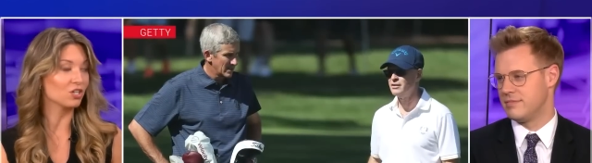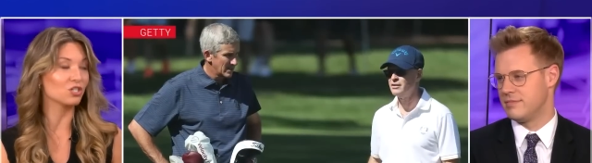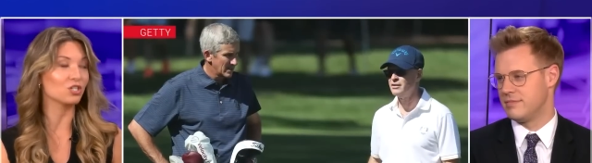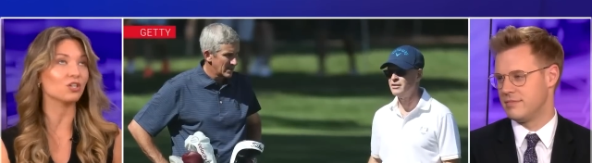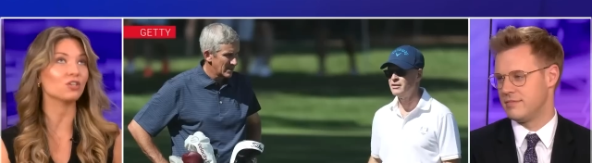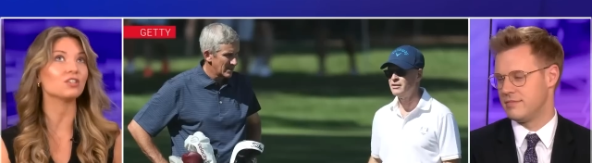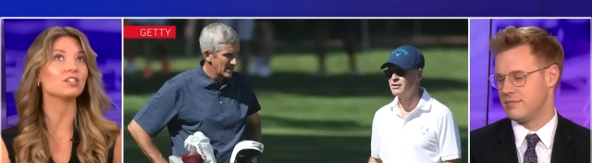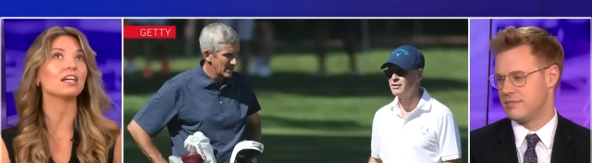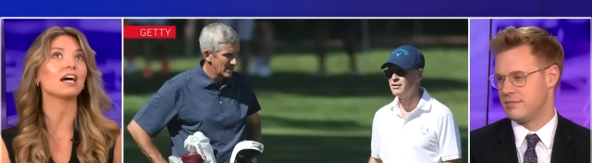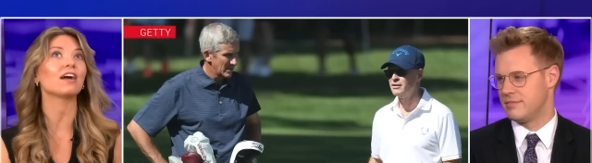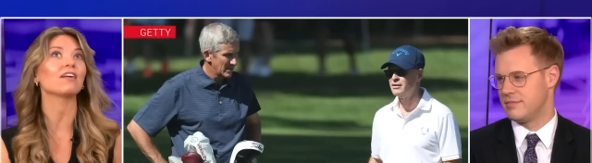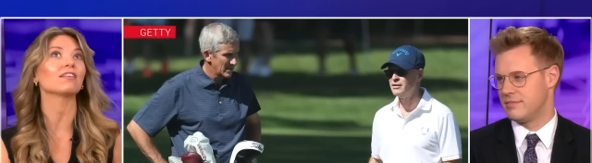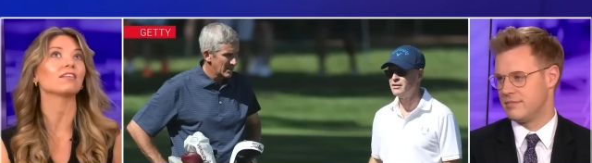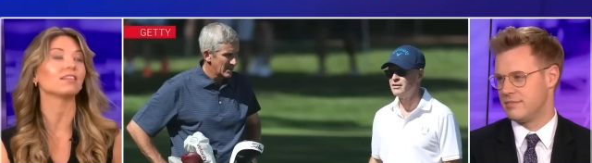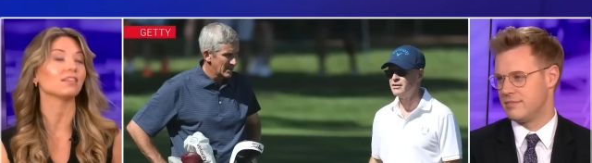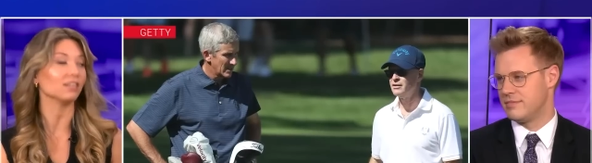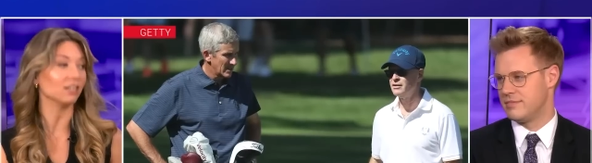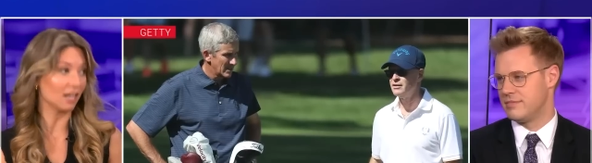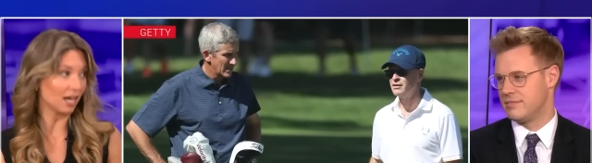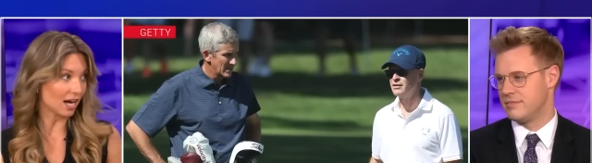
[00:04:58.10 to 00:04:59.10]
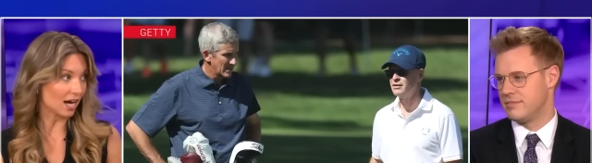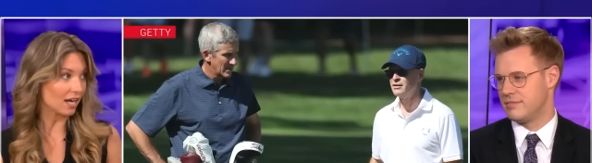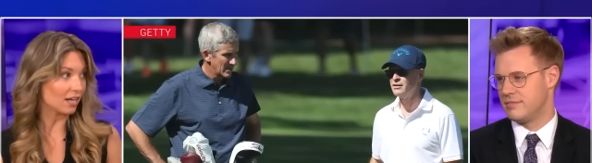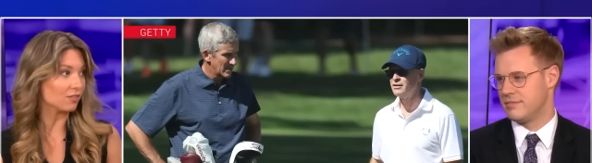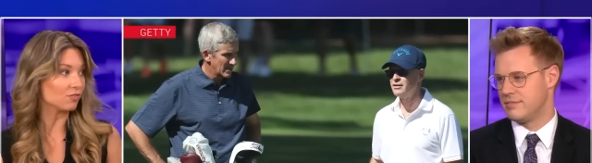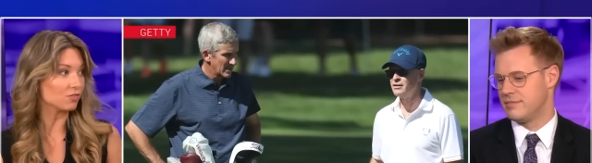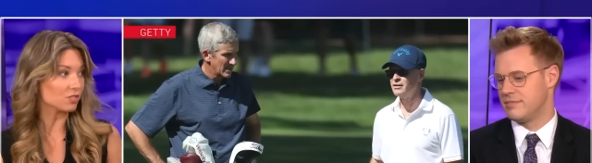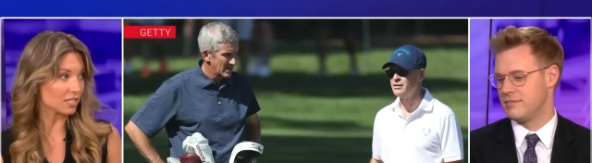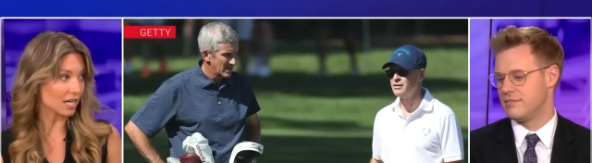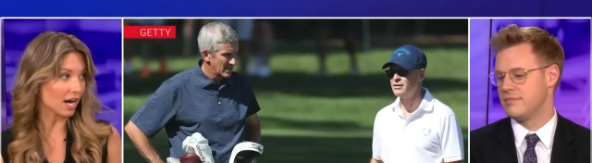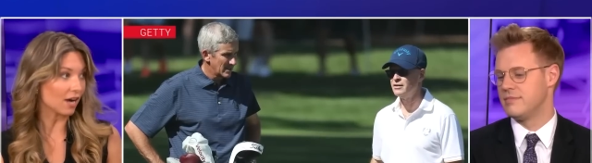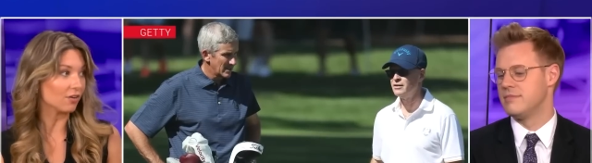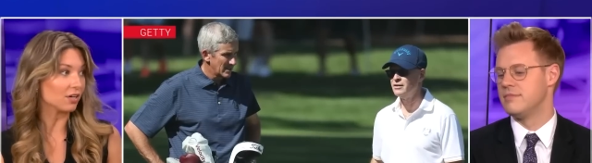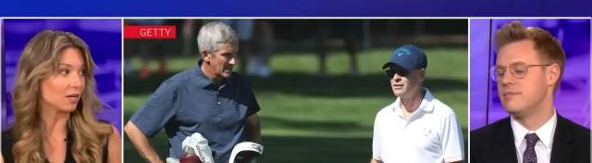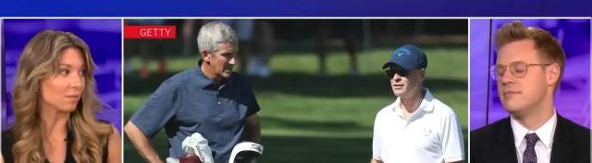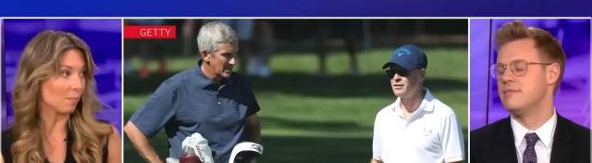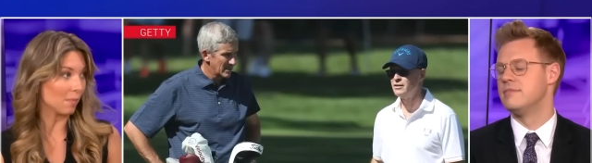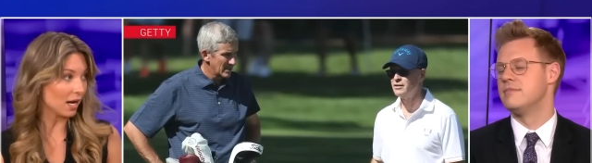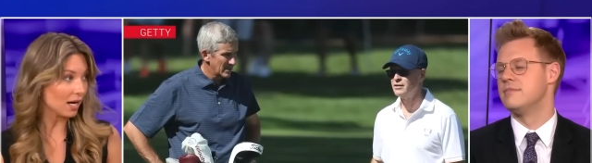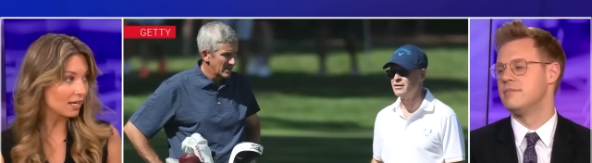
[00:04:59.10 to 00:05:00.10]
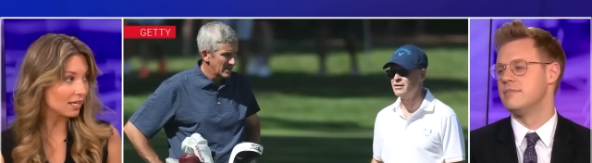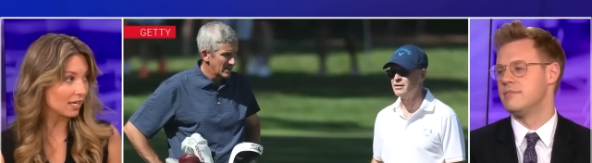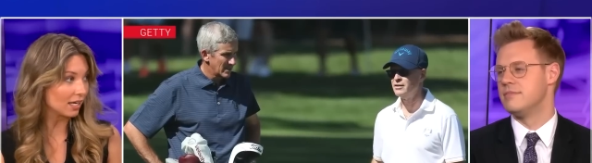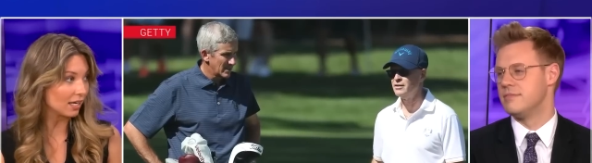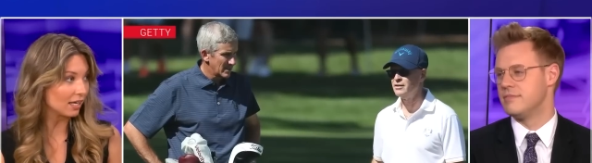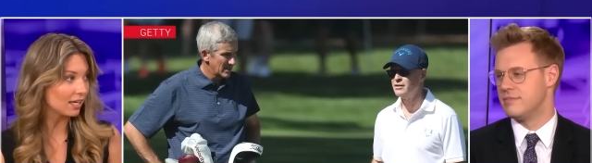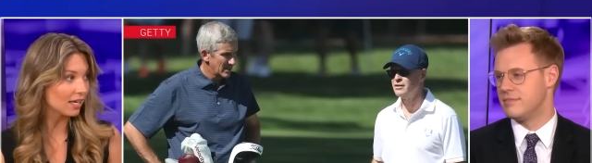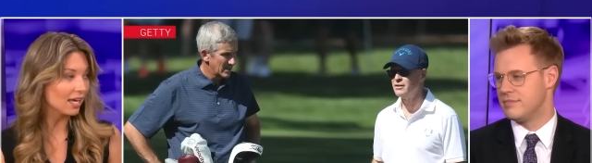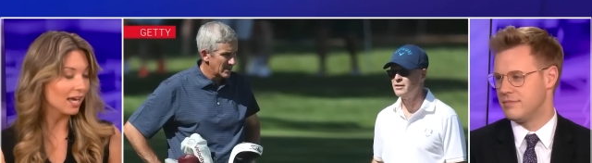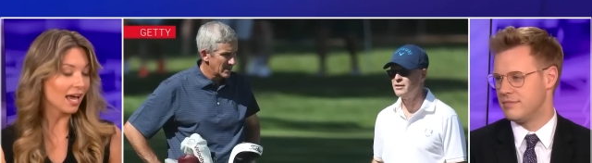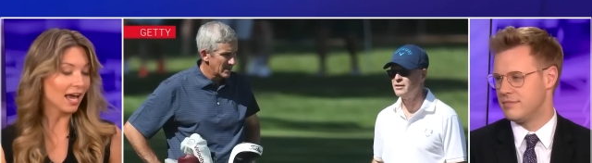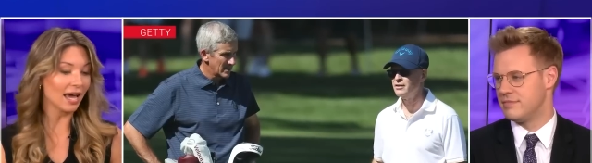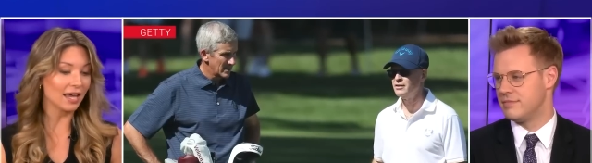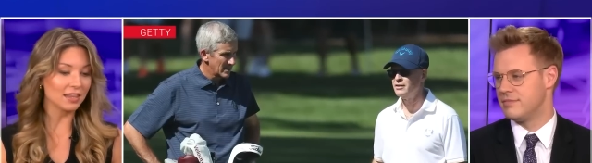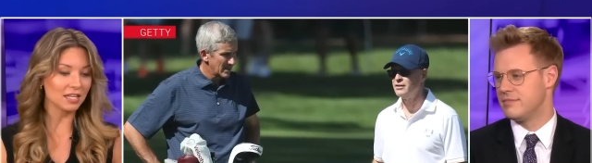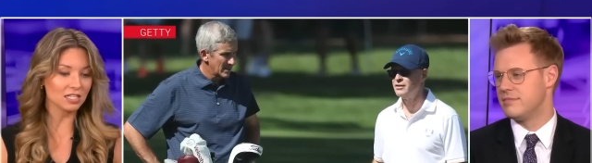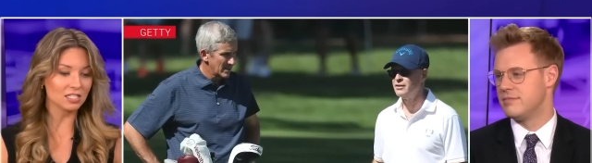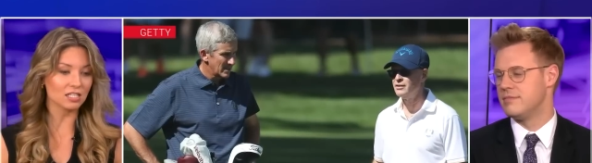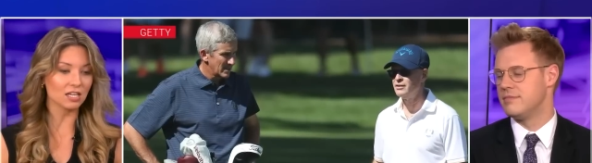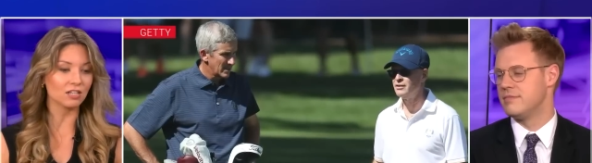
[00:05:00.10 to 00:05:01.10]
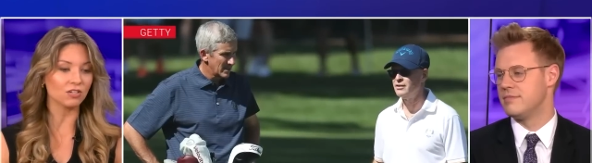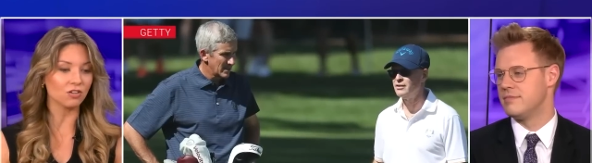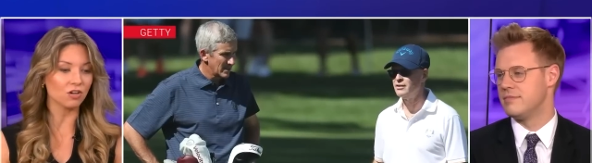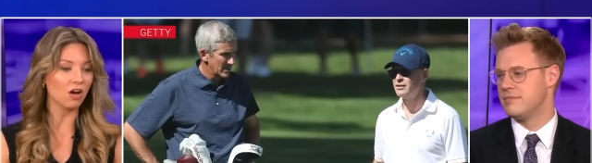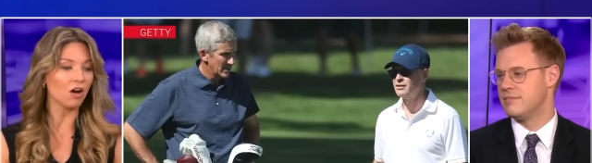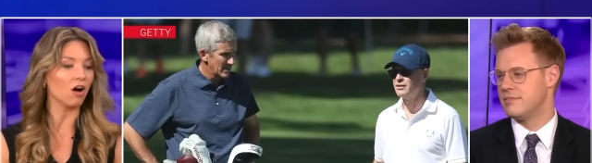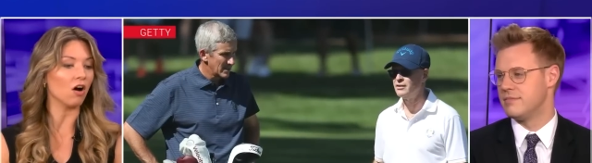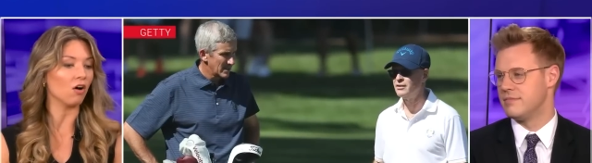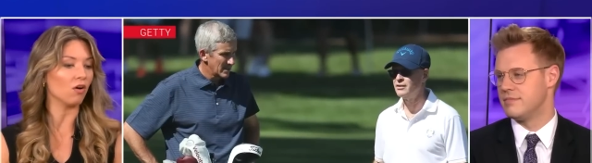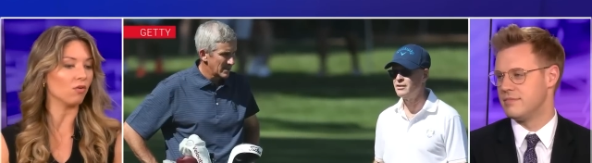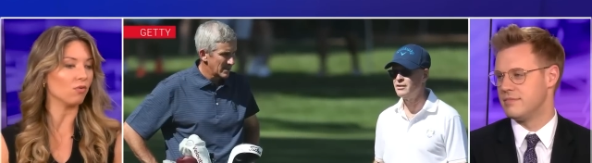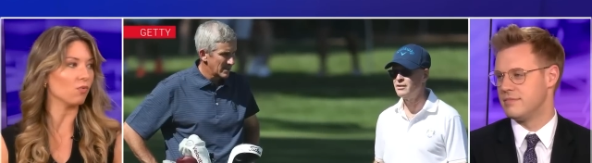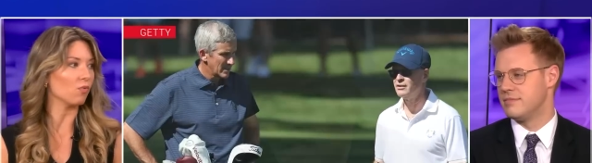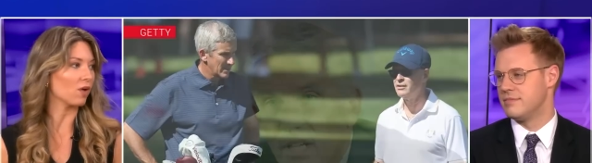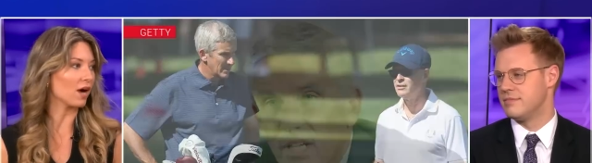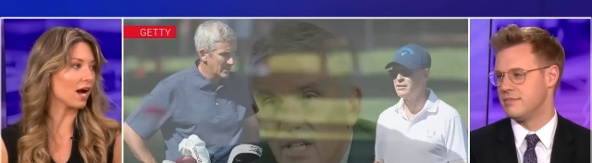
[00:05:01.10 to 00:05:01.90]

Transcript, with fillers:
Speaker 1: turned down a lot of Saudi money, and they said, no, we're